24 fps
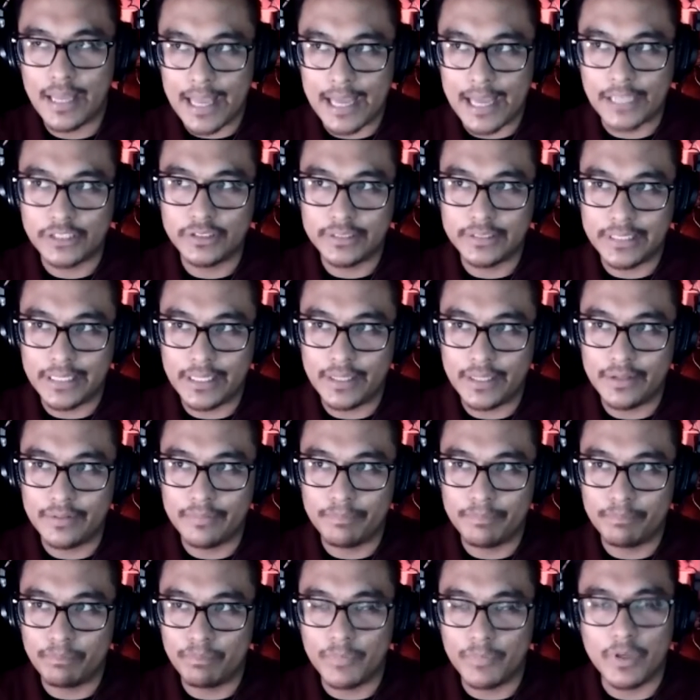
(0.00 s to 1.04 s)

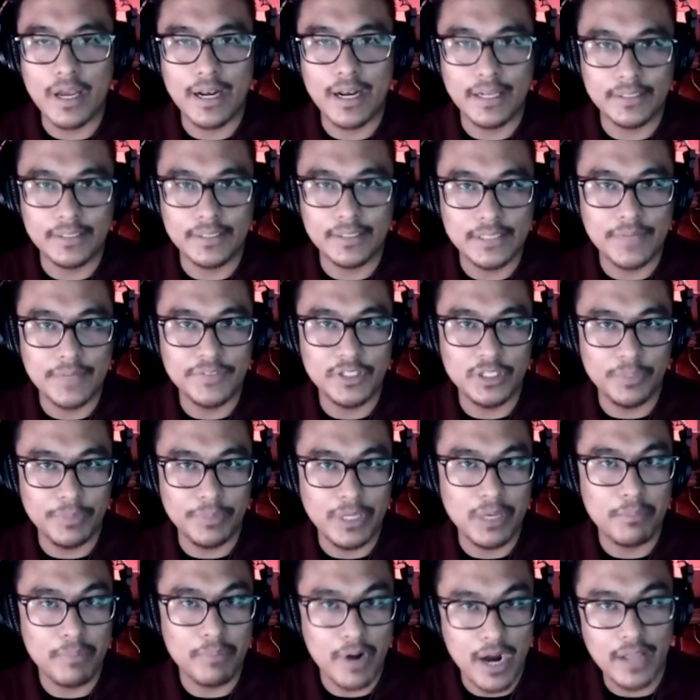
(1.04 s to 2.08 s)
actually got accepted to
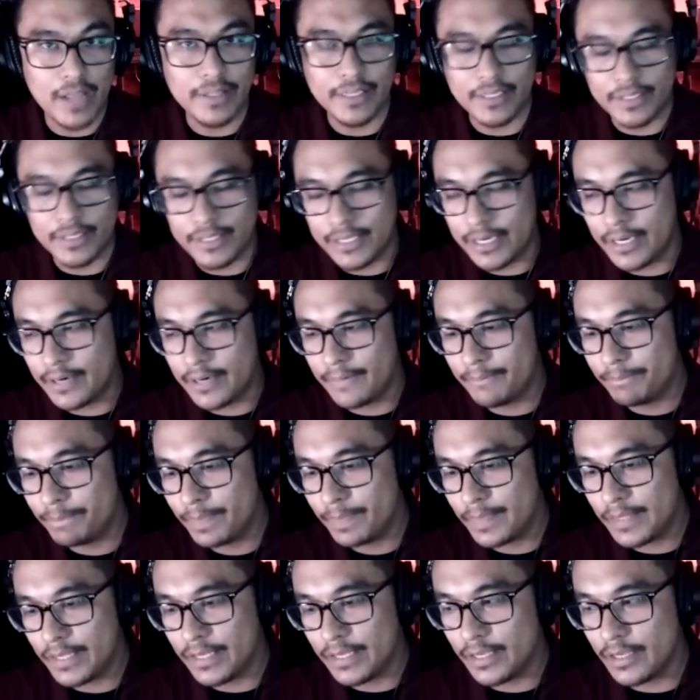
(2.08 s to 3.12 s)
be a pilot there.
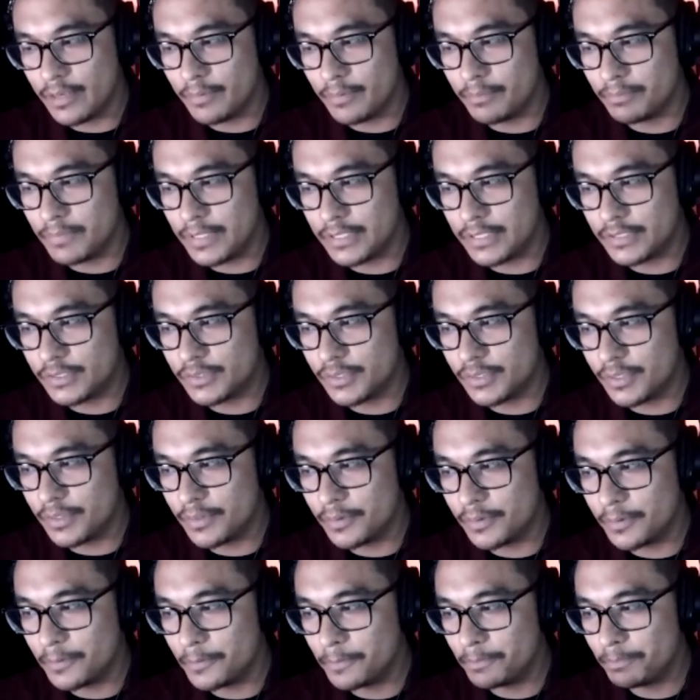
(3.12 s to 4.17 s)
And
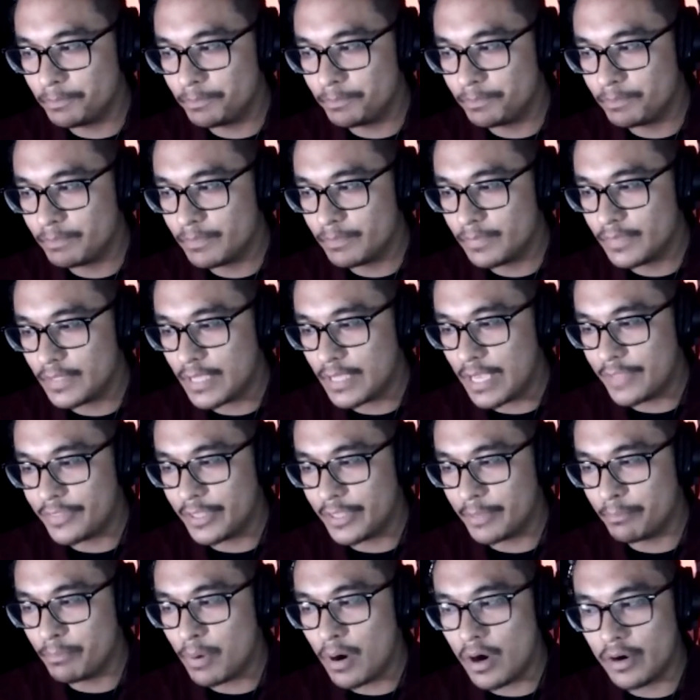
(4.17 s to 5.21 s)
so I
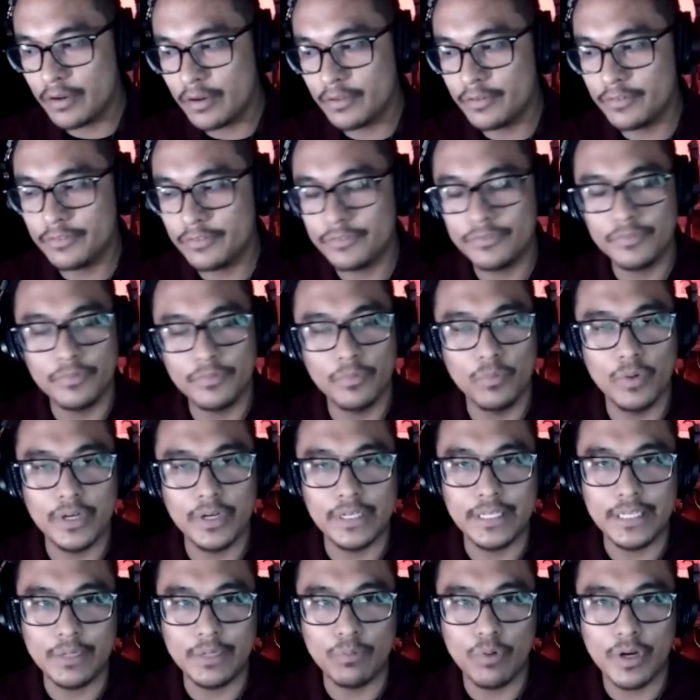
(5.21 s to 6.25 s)
think part of
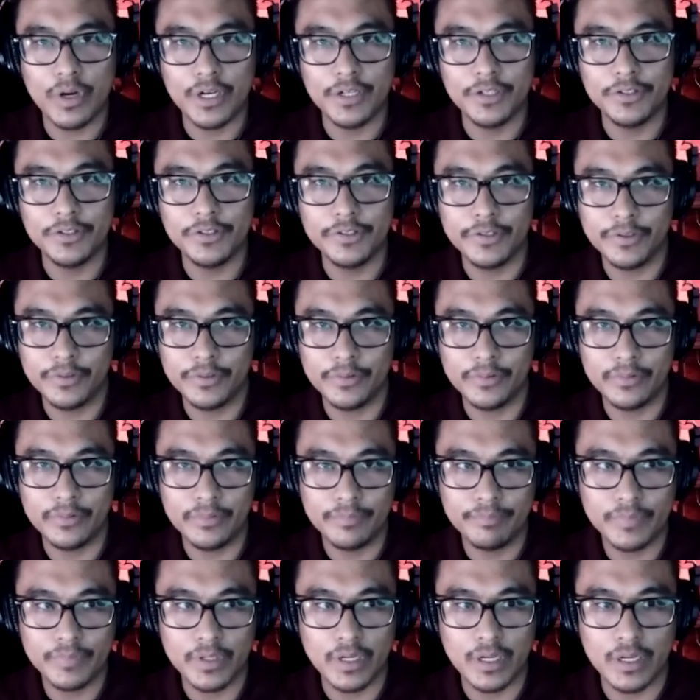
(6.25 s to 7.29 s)
what he wanted to do
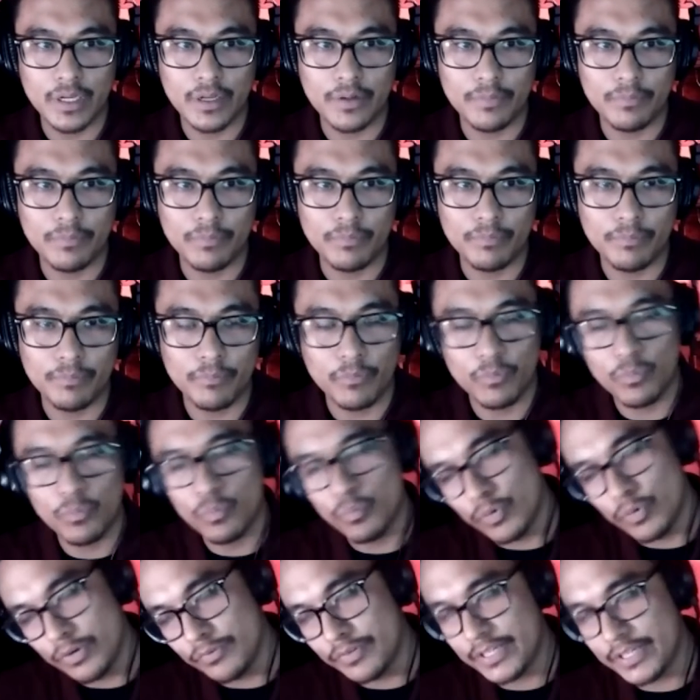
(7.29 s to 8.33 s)

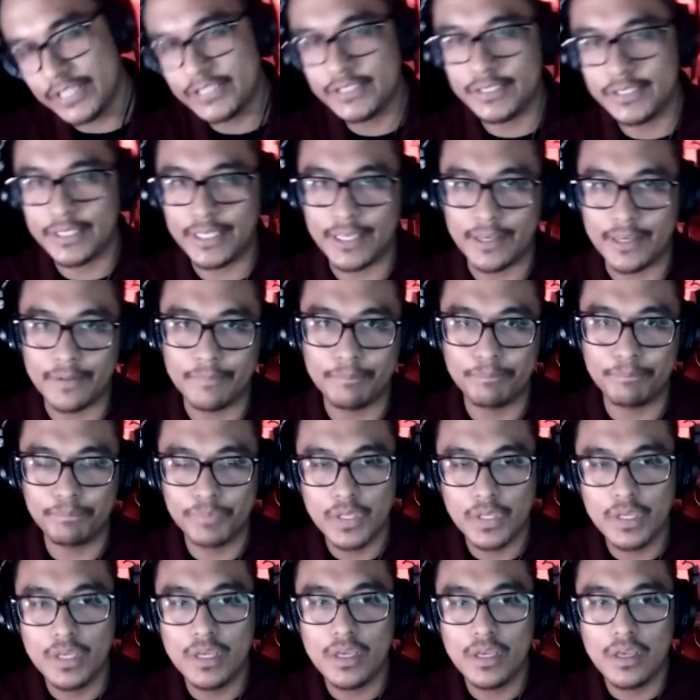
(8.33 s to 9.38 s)
when visiting
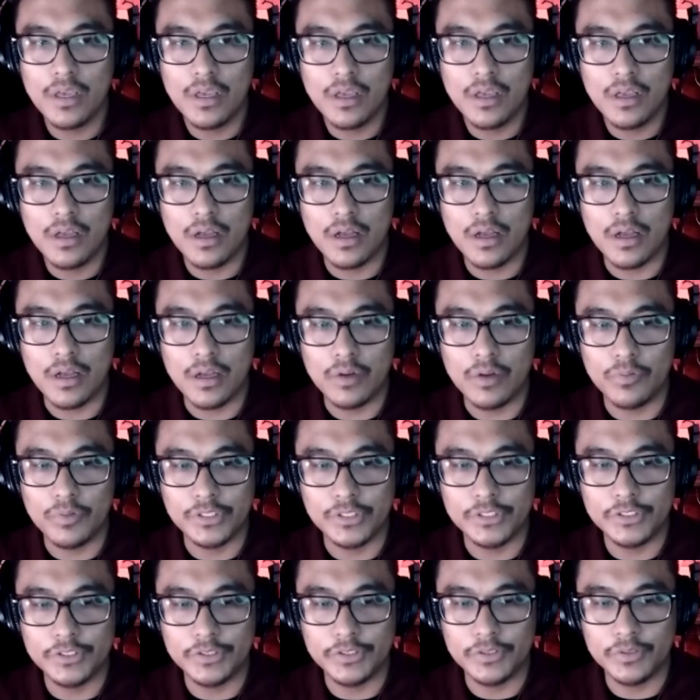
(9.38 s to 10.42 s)

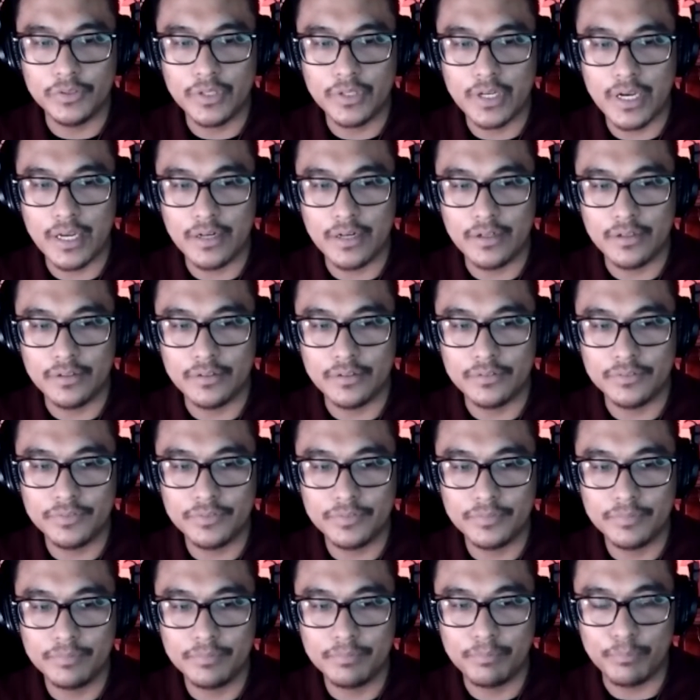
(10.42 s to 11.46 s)
was to kind
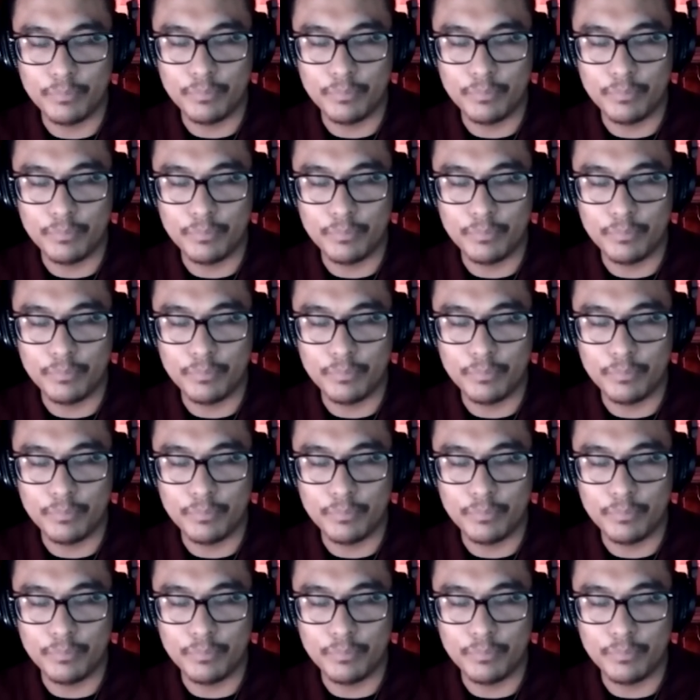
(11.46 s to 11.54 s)
of